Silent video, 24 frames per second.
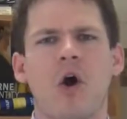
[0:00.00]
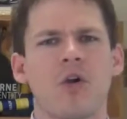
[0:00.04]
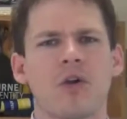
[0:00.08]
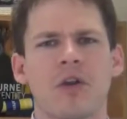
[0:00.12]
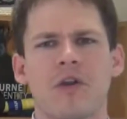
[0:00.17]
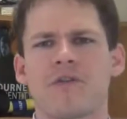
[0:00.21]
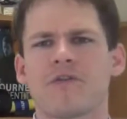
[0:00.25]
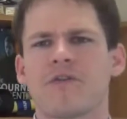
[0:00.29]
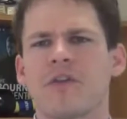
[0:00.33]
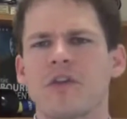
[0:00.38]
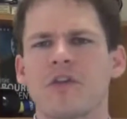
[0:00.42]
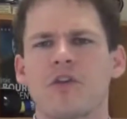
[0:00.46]

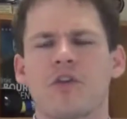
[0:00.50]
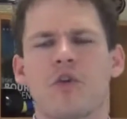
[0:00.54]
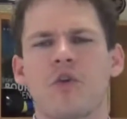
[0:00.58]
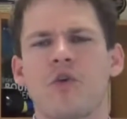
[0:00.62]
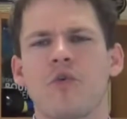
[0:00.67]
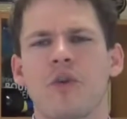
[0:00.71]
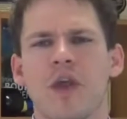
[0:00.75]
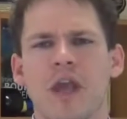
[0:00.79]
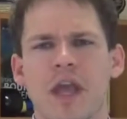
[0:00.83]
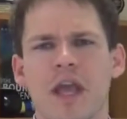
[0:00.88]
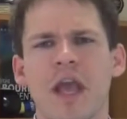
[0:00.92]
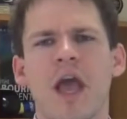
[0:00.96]
Artists
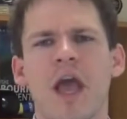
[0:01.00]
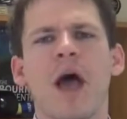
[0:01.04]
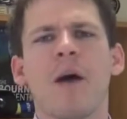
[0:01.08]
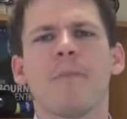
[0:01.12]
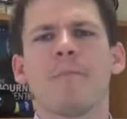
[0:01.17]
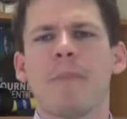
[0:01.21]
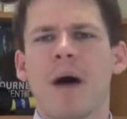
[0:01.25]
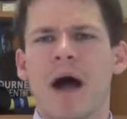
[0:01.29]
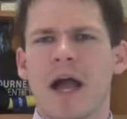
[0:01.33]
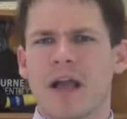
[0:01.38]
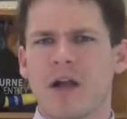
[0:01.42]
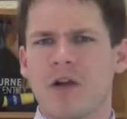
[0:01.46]
including
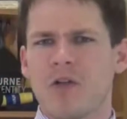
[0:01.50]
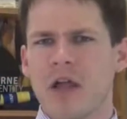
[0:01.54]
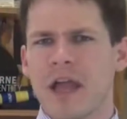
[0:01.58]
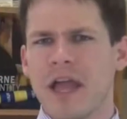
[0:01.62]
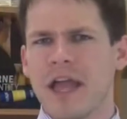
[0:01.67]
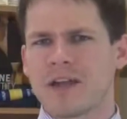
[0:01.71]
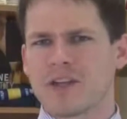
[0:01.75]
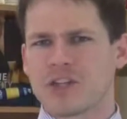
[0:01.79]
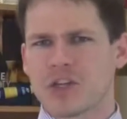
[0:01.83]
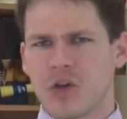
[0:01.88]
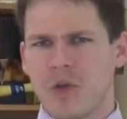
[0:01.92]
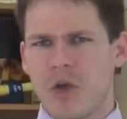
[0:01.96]

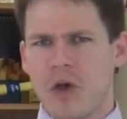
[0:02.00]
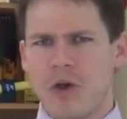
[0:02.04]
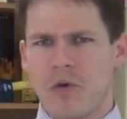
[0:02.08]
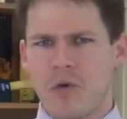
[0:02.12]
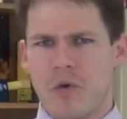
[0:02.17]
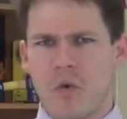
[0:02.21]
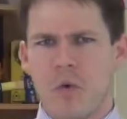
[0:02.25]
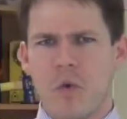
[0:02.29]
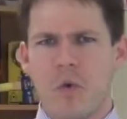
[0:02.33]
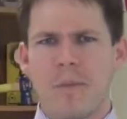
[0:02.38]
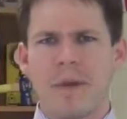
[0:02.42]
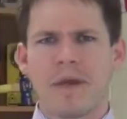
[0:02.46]
Michelangelo,
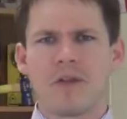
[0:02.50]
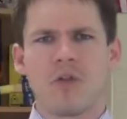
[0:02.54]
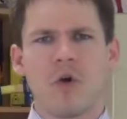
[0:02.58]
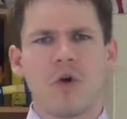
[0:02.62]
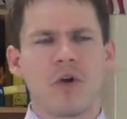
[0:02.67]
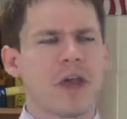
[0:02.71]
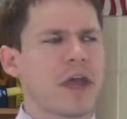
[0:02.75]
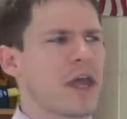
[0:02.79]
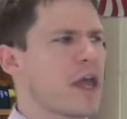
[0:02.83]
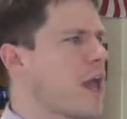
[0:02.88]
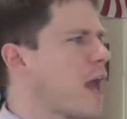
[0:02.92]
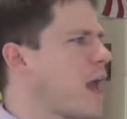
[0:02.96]
who we'll be
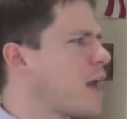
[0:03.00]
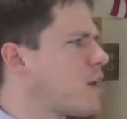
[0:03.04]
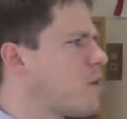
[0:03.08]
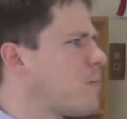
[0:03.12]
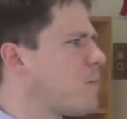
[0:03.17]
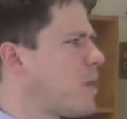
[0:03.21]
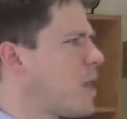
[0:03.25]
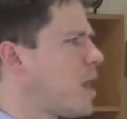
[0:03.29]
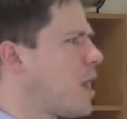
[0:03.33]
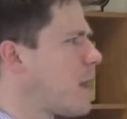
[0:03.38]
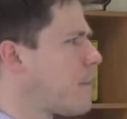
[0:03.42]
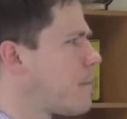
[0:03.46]
looking at in
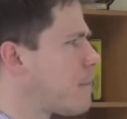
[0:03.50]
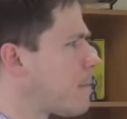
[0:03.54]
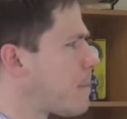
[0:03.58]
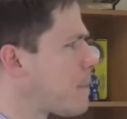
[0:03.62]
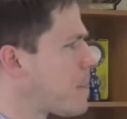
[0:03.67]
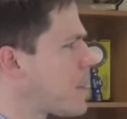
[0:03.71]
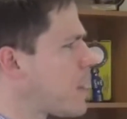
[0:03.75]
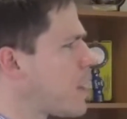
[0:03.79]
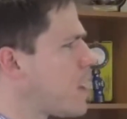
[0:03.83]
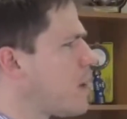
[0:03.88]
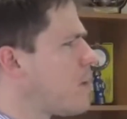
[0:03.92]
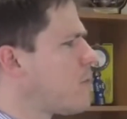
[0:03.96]
a bit.
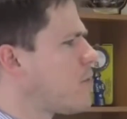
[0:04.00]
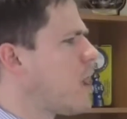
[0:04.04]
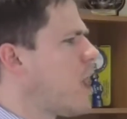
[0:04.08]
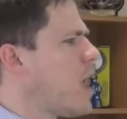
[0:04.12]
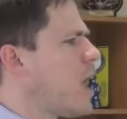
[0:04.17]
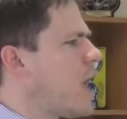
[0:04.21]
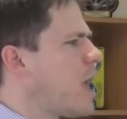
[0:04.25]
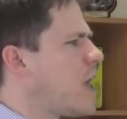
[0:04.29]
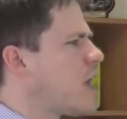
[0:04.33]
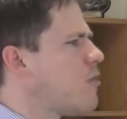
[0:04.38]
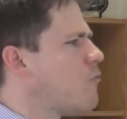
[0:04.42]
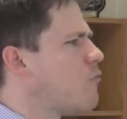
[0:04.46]

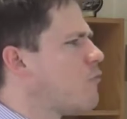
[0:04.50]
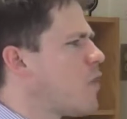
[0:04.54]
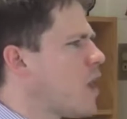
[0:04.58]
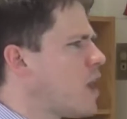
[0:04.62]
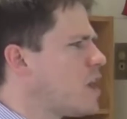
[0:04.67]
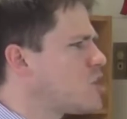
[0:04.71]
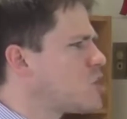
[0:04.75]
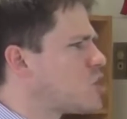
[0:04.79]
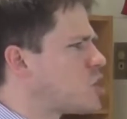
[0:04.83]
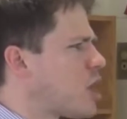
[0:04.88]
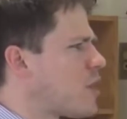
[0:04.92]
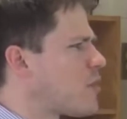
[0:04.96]

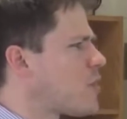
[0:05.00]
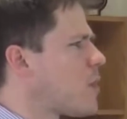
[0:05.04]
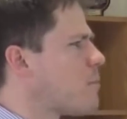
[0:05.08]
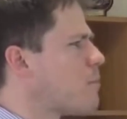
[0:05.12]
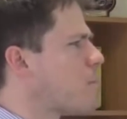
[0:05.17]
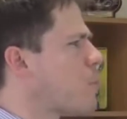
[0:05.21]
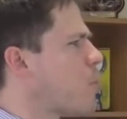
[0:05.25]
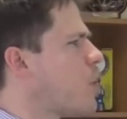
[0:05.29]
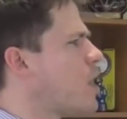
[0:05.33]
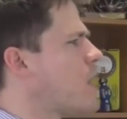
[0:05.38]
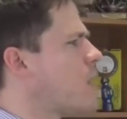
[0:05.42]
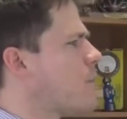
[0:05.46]
Invention, the
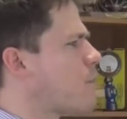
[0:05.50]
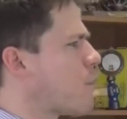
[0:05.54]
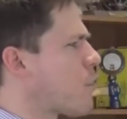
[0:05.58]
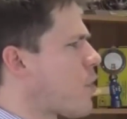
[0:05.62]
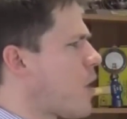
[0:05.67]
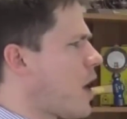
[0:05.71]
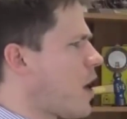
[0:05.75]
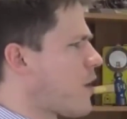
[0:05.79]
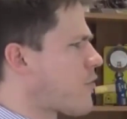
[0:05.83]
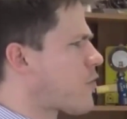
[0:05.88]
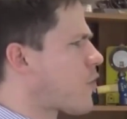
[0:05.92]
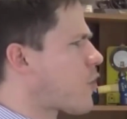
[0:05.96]
printing
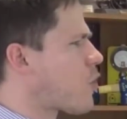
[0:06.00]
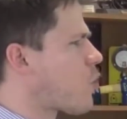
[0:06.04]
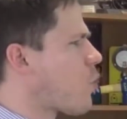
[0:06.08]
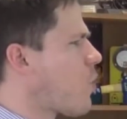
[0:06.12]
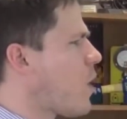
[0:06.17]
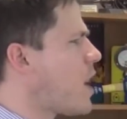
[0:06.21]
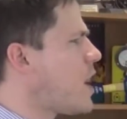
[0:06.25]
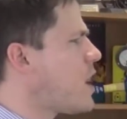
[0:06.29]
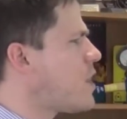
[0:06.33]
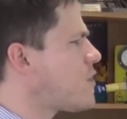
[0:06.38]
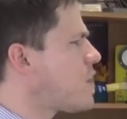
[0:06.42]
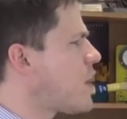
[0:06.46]
press, a
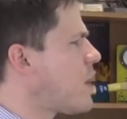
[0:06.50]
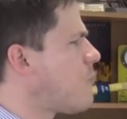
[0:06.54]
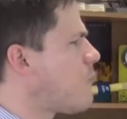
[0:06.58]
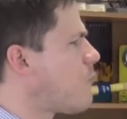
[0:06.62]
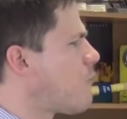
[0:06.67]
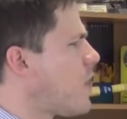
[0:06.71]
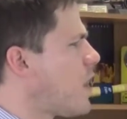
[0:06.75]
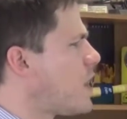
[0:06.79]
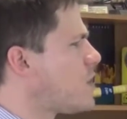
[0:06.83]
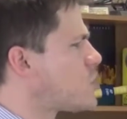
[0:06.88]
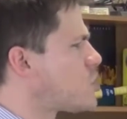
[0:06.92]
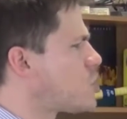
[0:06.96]
great
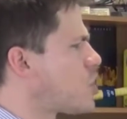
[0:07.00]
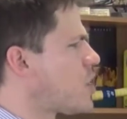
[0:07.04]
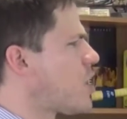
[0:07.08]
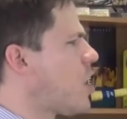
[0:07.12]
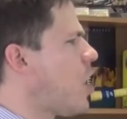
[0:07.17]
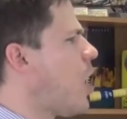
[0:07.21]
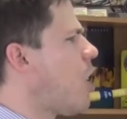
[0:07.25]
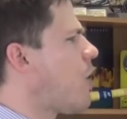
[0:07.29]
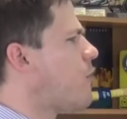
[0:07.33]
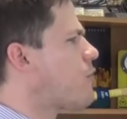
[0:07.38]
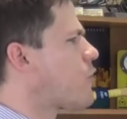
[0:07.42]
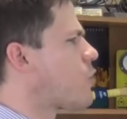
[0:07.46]

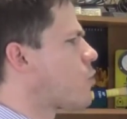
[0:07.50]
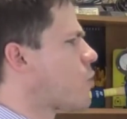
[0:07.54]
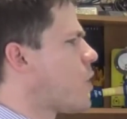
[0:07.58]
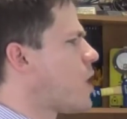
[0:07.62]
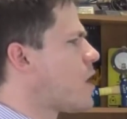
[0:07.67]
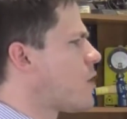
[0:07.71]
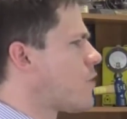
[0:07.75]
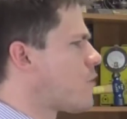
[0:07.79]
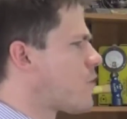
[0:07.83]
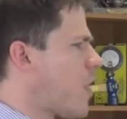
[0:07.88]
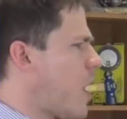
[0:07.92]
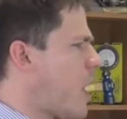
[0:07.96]
invention of the
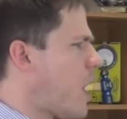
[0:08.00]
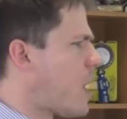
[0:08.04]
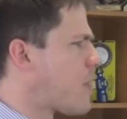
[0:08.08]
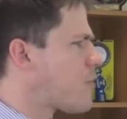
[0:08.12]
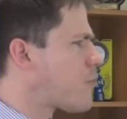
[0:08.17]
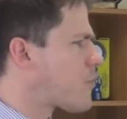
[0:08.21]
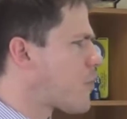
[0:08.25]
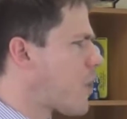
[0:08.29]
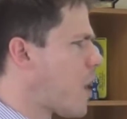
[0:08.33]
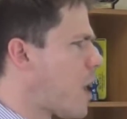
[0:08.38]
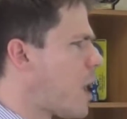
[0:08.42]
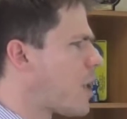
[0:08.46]

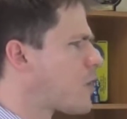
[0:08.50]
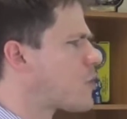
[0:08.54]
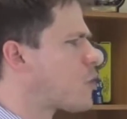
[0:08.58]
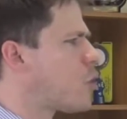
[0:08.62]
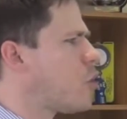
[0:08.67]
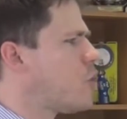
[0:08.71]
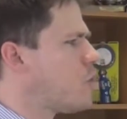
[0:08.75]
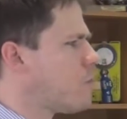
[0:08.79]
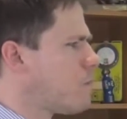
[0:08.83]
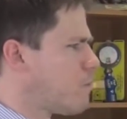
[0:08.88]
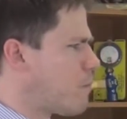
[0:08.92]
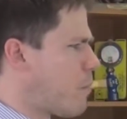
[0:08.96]
Renaissance.
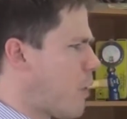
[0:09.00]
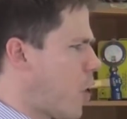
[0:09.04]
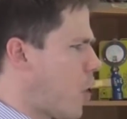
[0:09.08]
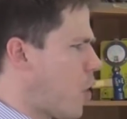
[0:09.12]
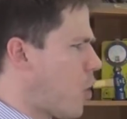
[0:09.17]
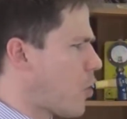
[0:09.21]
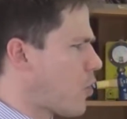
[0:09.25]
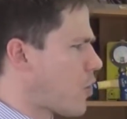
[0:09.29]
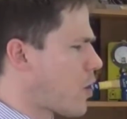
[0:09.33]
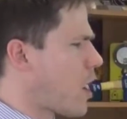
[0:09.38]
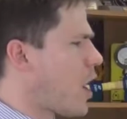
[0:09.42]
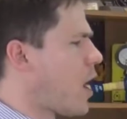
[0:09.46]

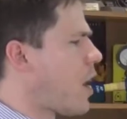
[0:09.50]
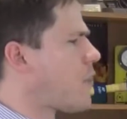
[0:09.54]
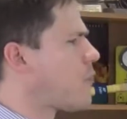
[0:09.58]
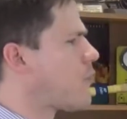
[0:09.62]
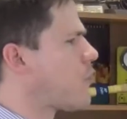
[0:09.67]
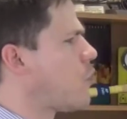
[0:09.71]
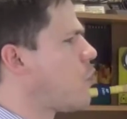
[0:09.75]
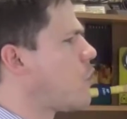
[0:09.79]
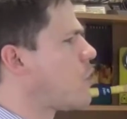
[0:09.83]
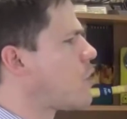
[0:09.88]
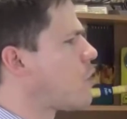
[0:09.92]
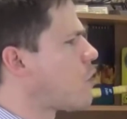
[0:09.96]
Gutenberg
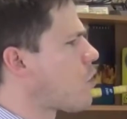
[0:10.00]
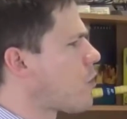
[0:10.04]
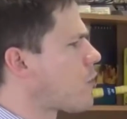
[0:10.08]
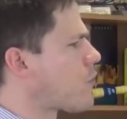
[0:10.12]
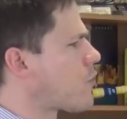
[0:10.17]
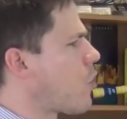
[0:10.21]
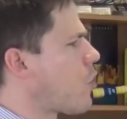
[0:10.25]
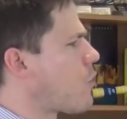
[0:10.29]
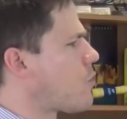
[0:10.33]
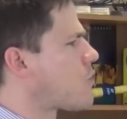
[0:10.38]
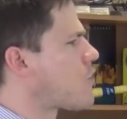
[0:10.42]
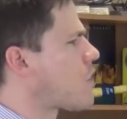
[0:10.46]
is who you'll
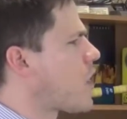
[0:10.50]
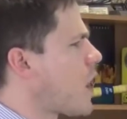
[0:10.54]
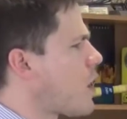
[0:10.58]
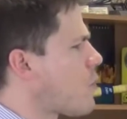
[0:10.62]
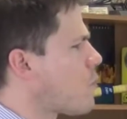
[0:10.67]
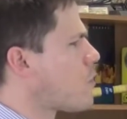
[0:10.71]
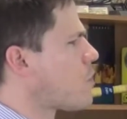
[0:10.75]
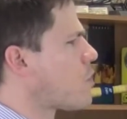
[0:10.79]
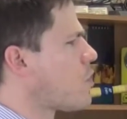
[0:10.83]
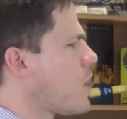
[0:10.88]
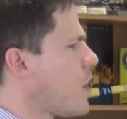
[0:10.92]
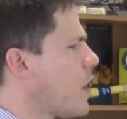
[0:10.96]

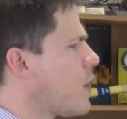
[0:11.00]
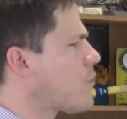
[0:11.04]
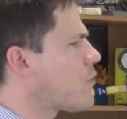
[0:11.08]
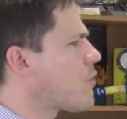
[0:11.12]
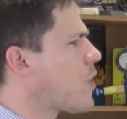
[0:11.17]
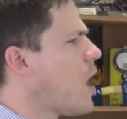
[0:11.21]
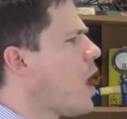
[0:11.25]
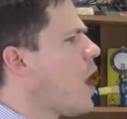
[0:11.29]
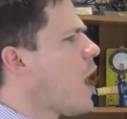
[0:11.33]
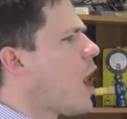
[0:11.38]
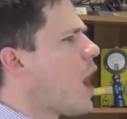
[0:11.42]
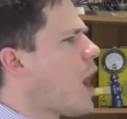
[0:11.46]
associate with
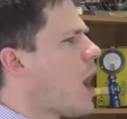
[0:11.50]
this.